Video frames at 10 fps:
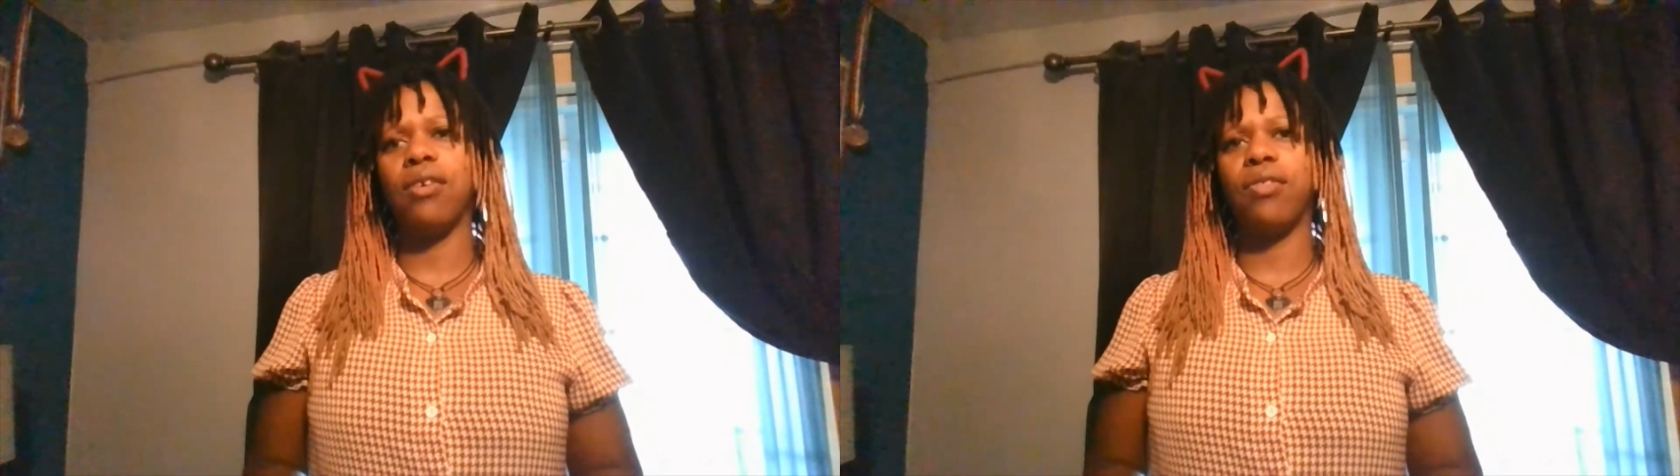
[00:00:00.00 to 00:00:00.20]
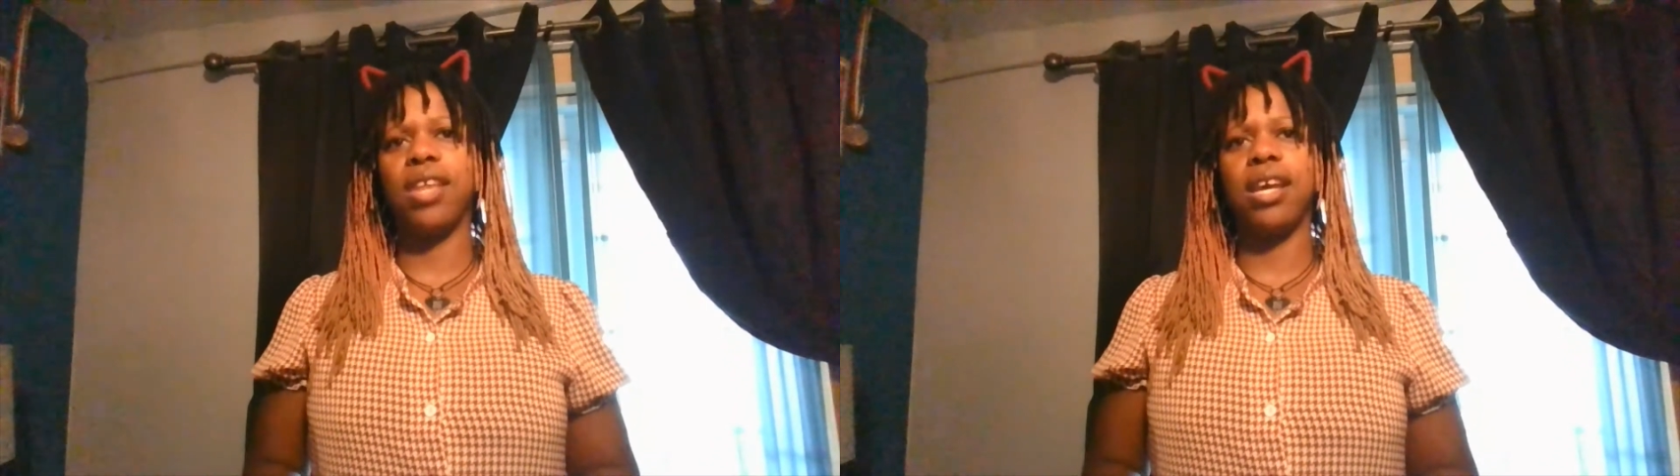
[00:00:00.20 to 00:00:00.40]

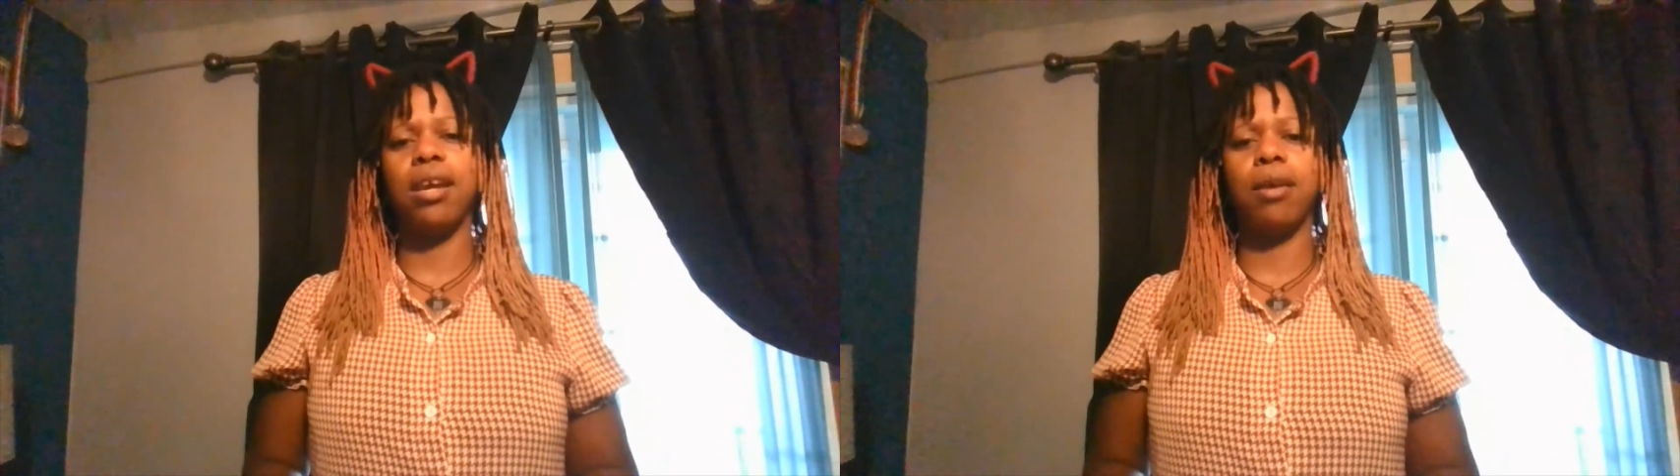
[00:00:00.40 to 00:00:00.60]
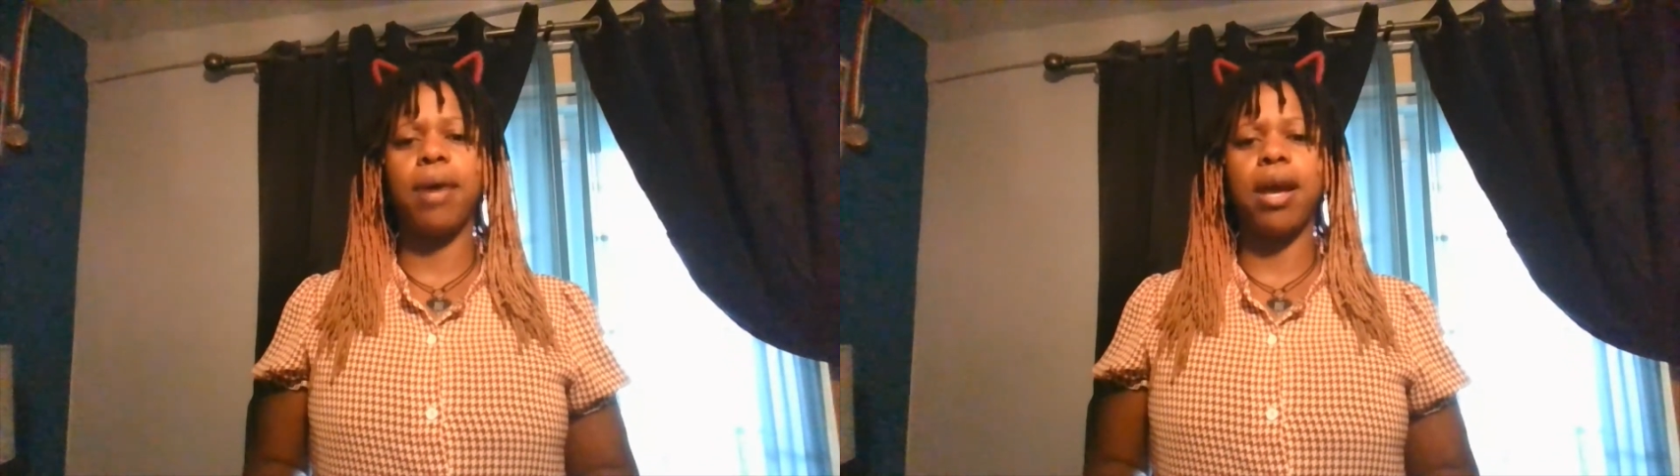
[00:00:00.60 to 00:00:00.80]

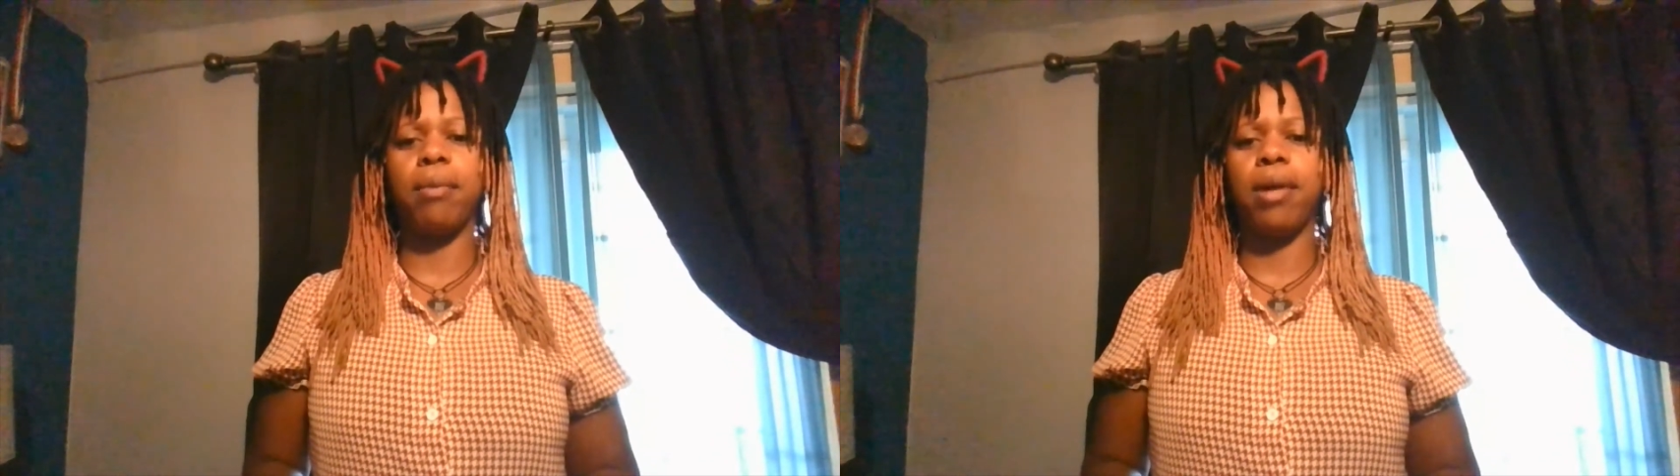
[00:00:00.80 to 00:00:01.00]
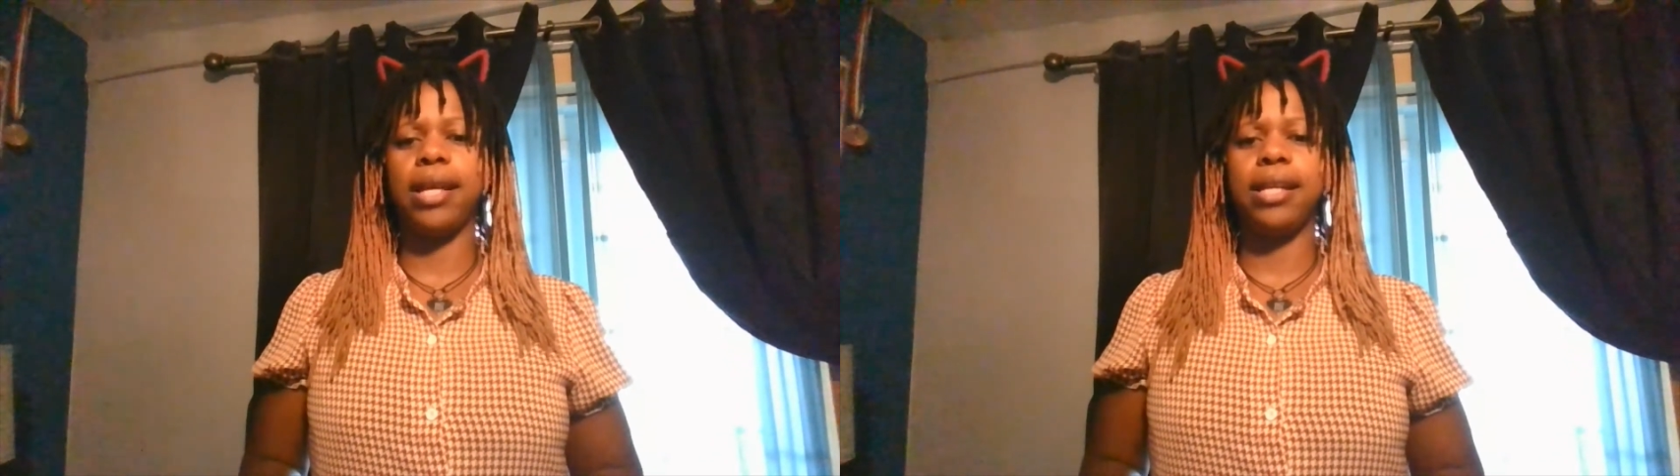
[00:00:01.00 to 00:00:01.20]
thinking about them.
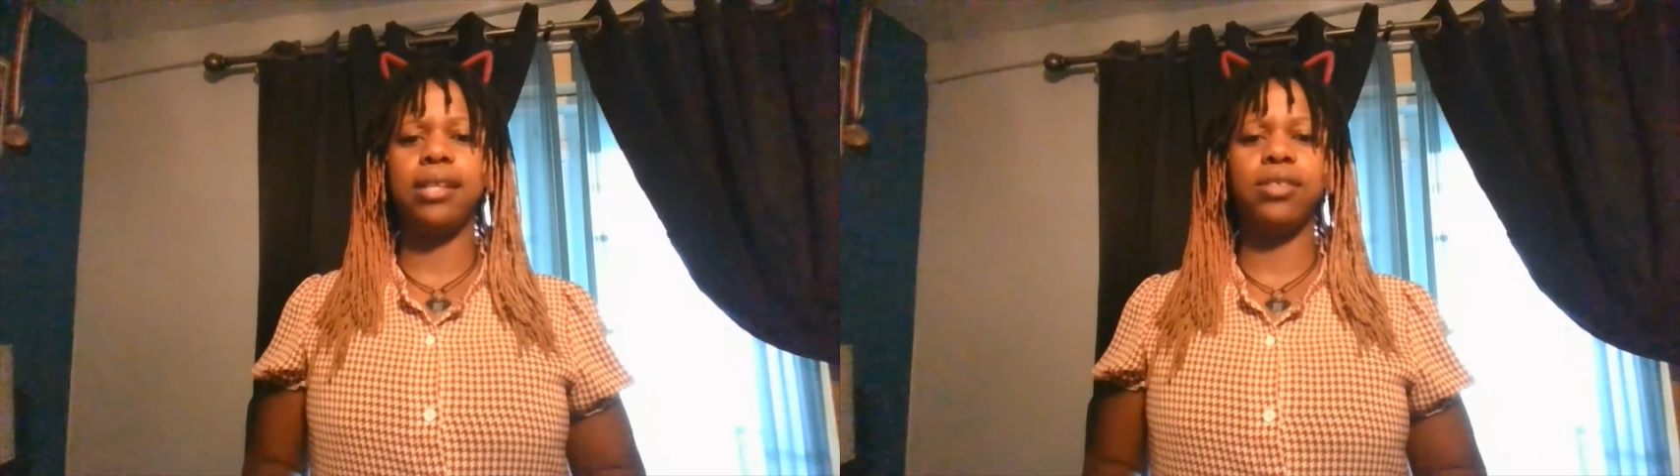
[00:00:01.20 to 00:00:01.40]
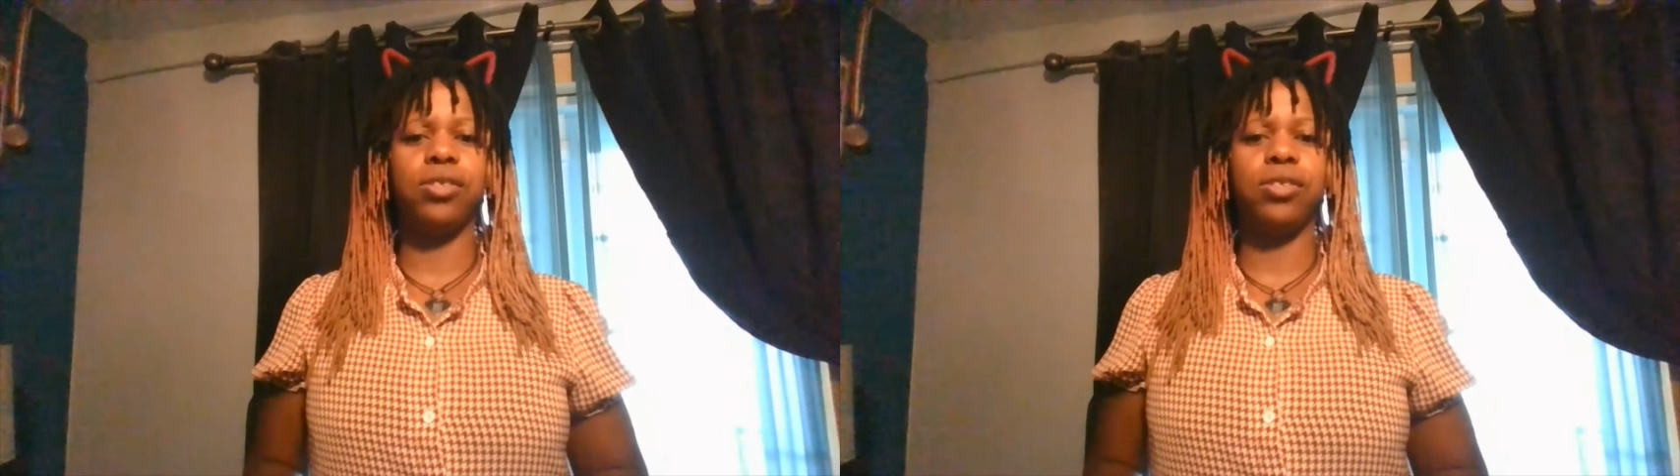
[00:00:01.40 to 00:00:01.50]
All I need to